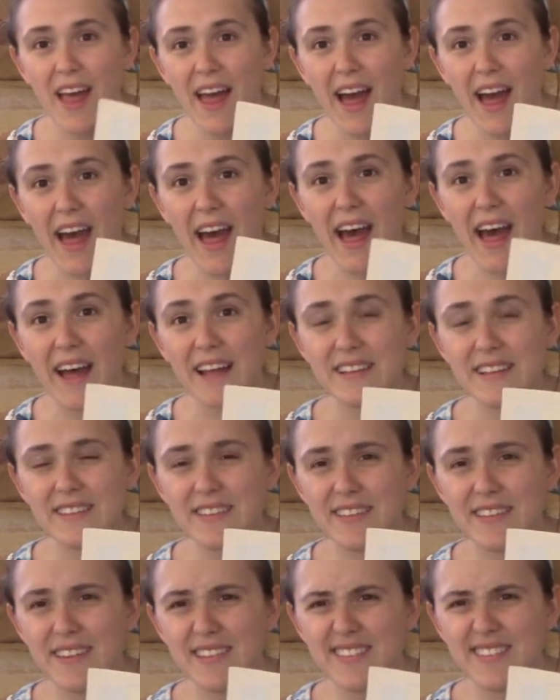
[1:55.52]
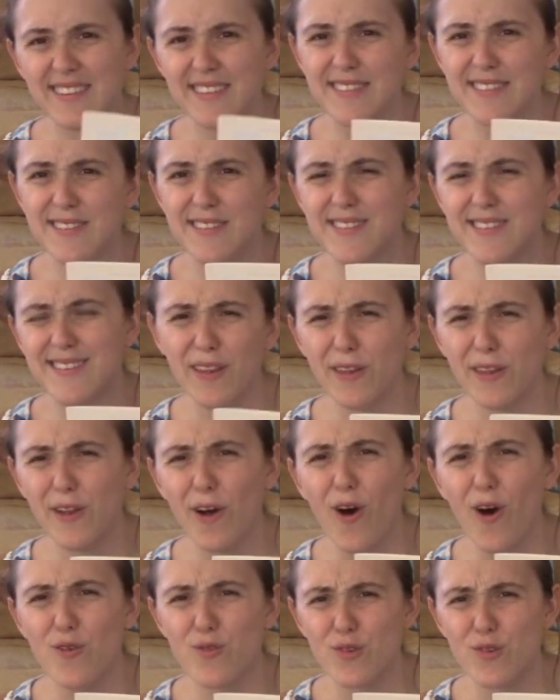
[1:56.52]
And this is
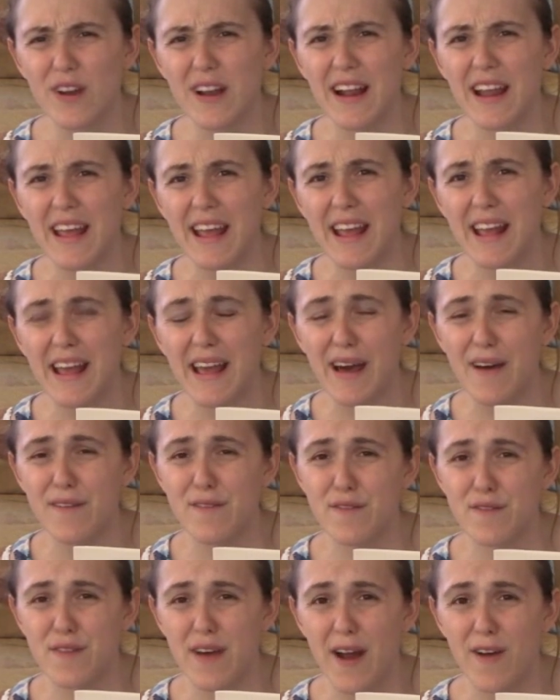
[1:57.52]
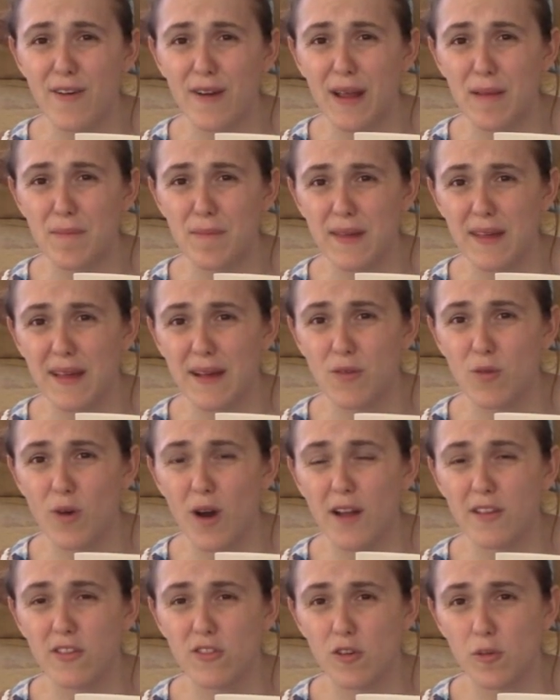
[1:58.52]
not really a very big
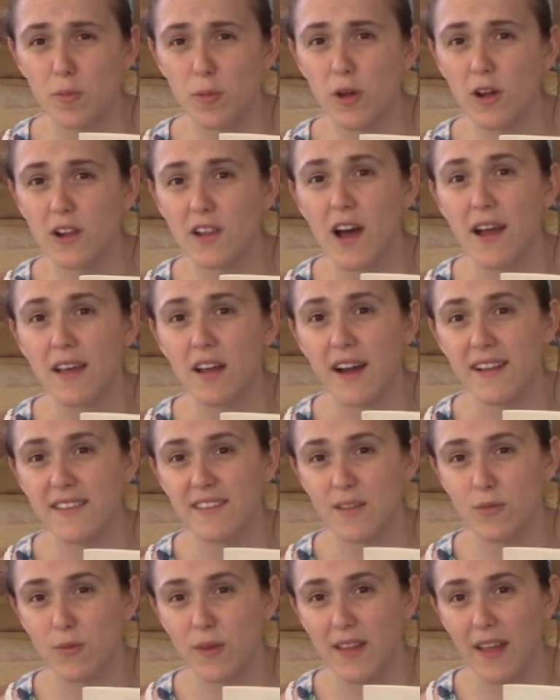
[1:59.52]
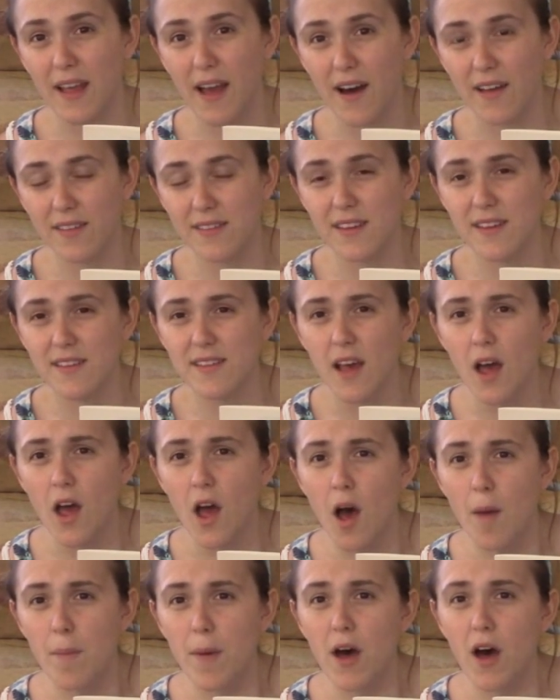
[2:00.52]
word sort of book like I did with the others,
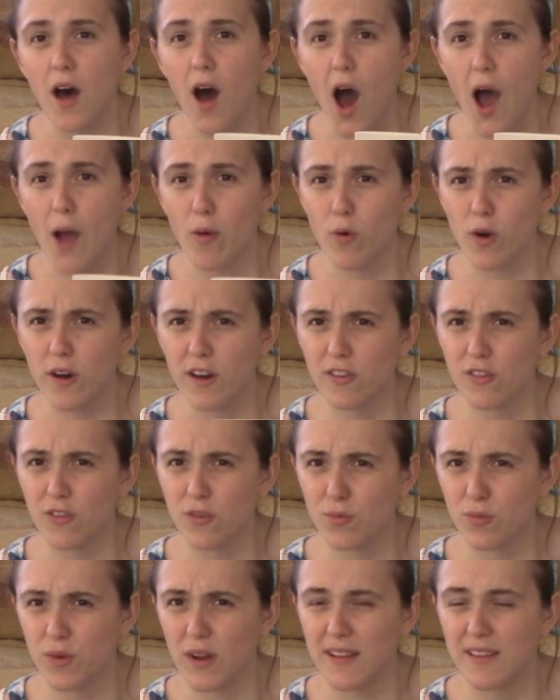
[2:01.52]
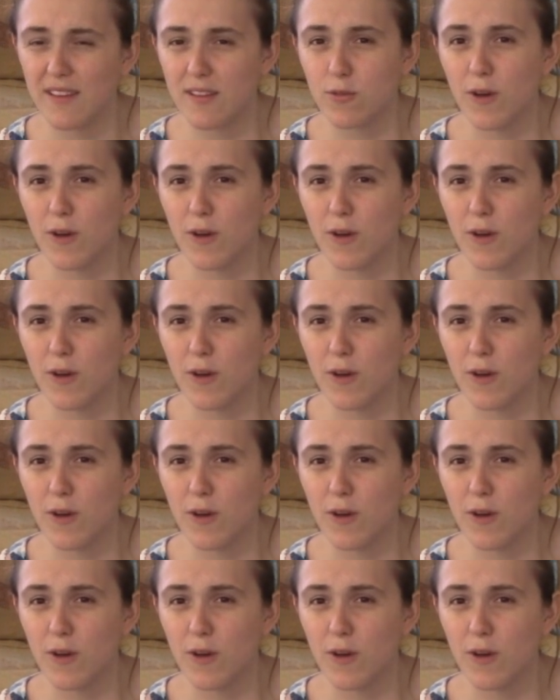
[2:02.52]
but I wanted to read this